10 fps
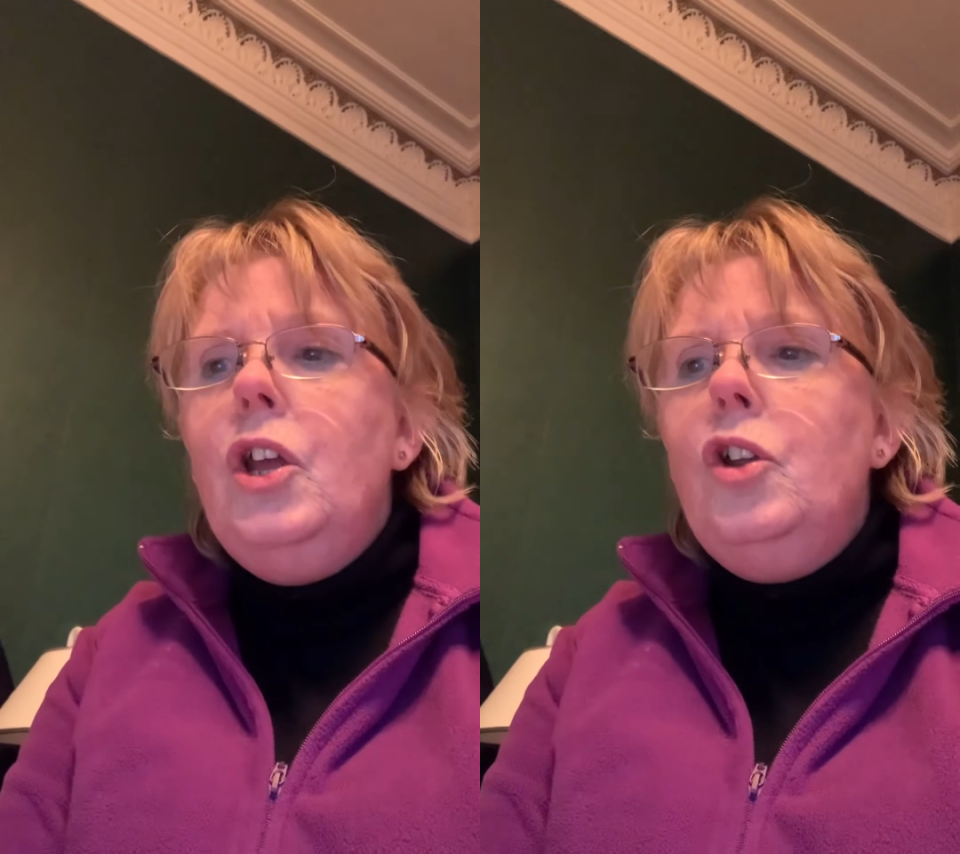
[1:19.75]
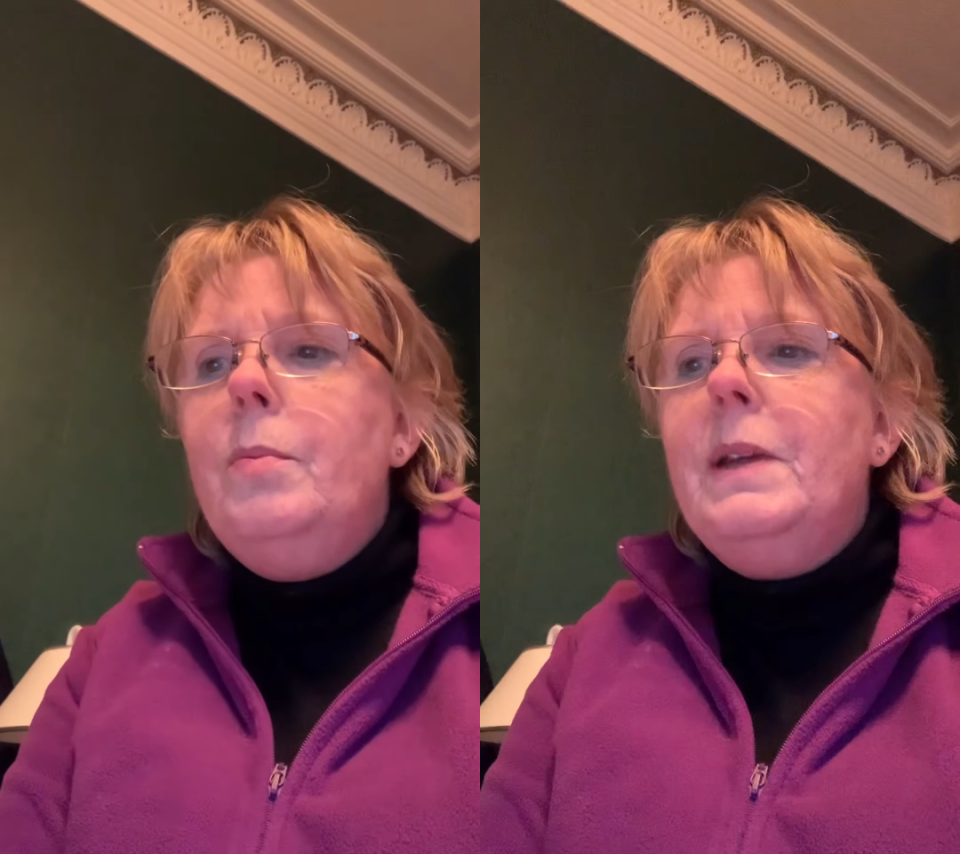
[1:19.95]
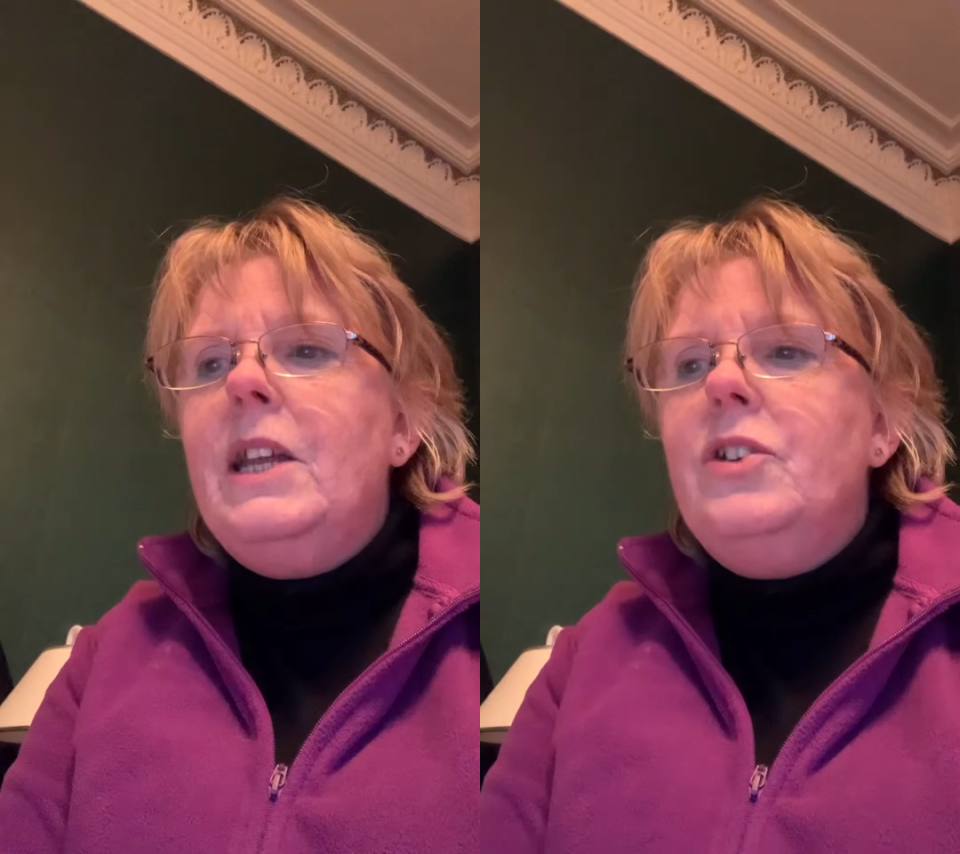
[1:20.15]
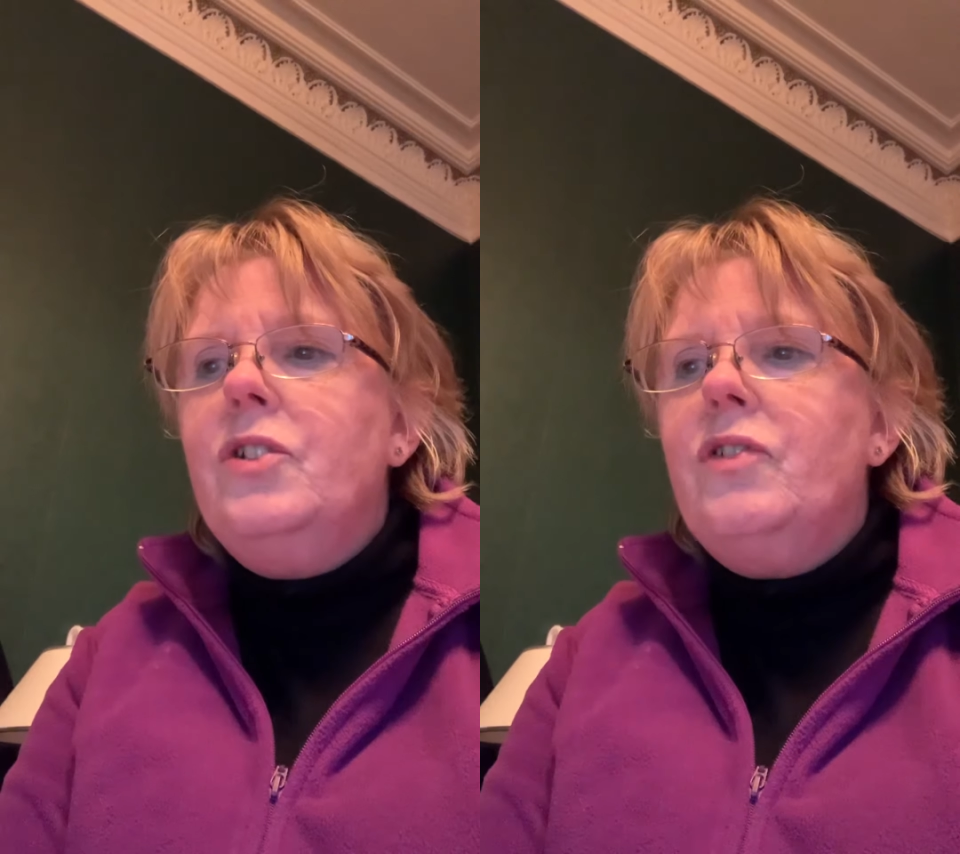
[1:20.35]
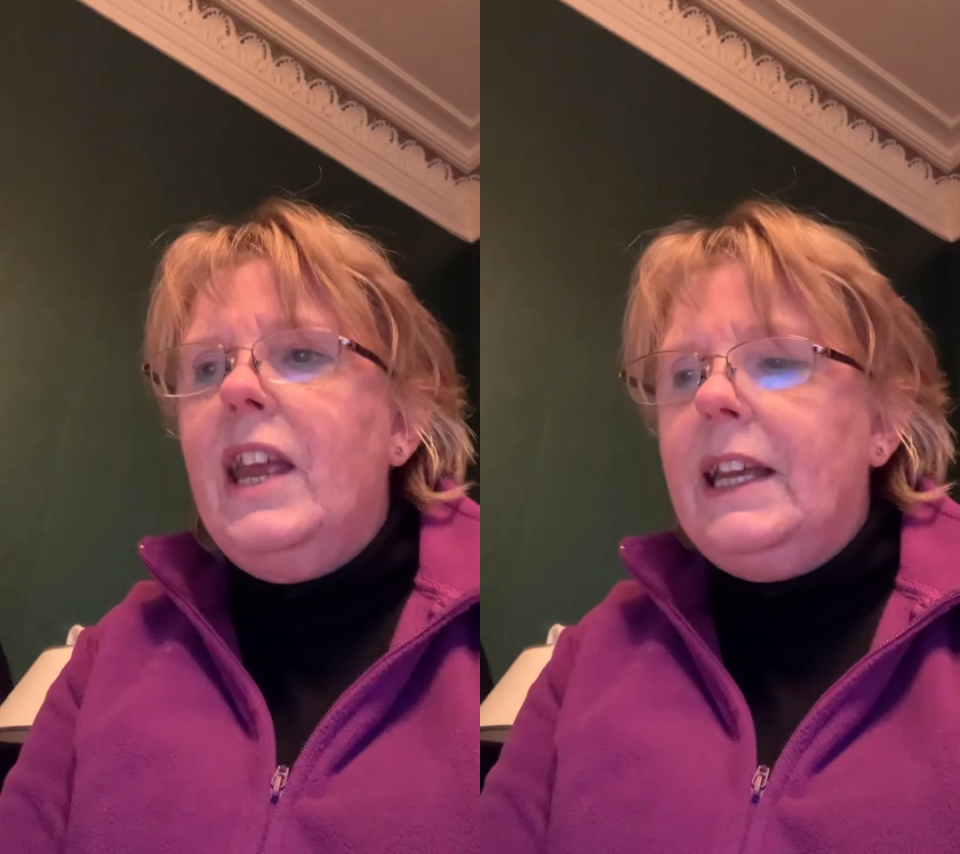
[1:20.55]
you'll begin to
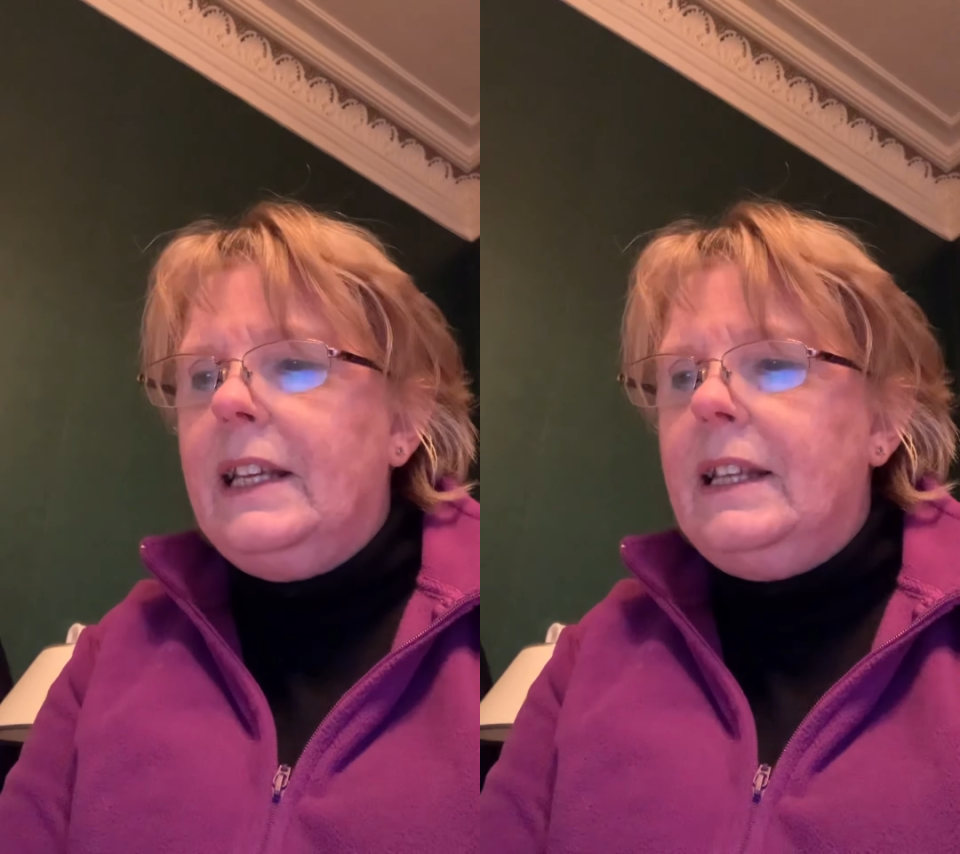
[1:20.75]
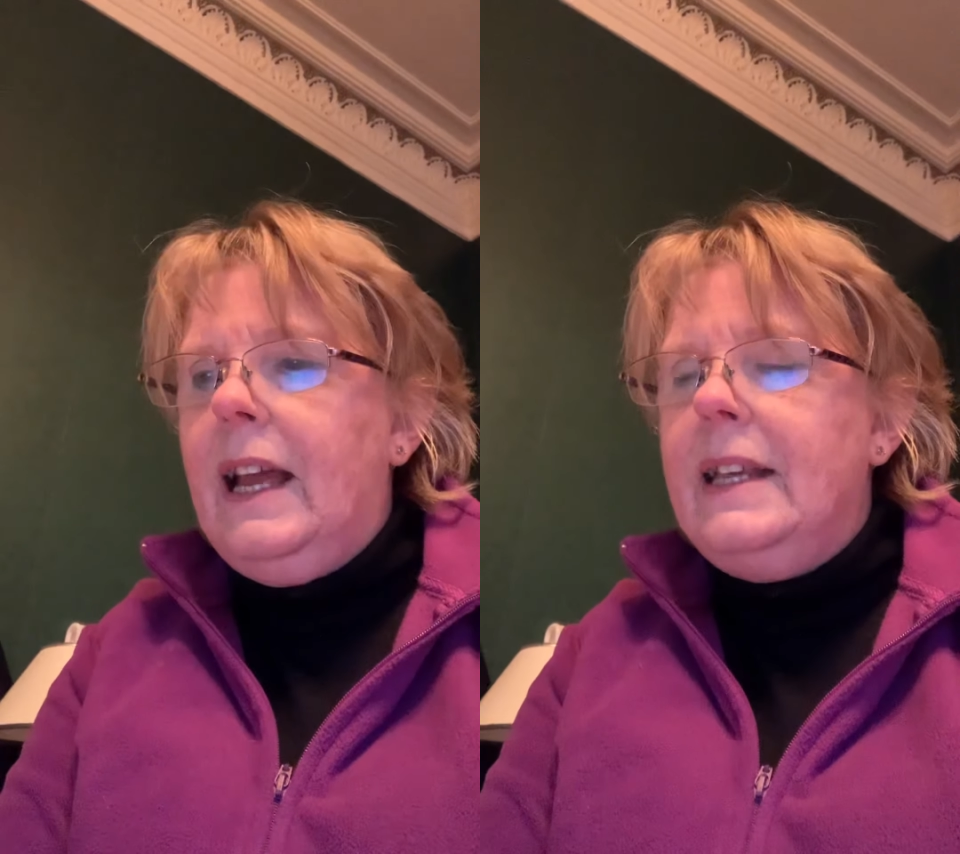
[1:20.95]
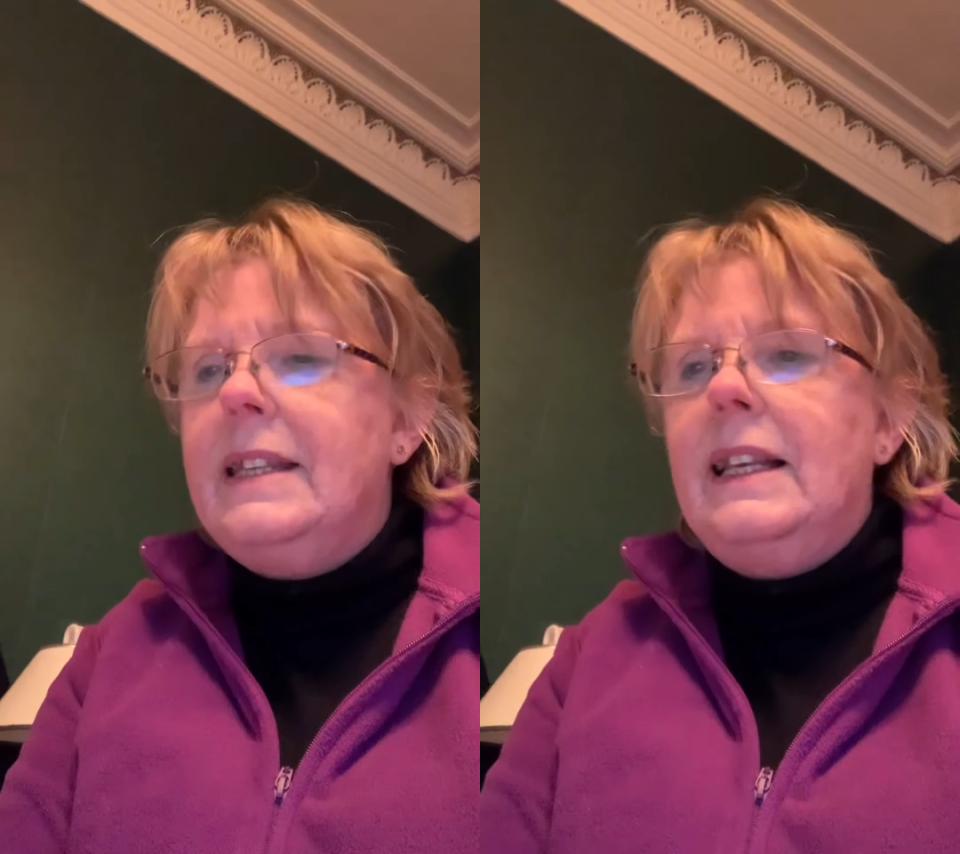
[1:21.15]
recognise the